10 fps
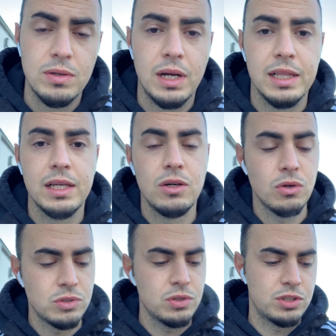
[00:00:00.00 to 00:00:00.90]
I think
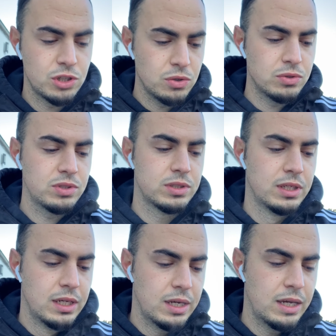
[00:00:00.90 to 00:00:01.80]
also it shows
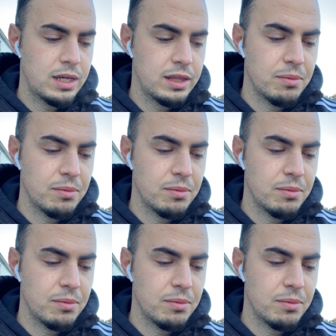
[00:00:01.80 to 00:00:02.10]
the